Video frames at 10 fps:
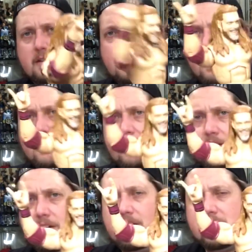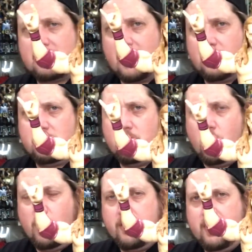Yeah, that, there it is. I could do the
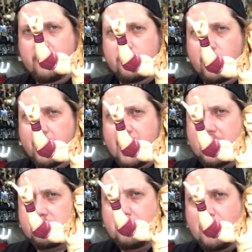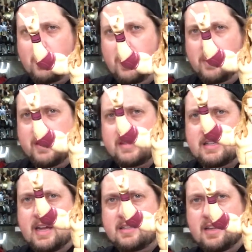whole thing for you guys. Maybe I will one of these
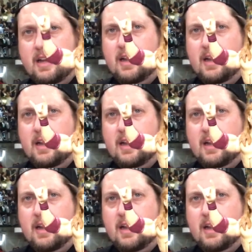days.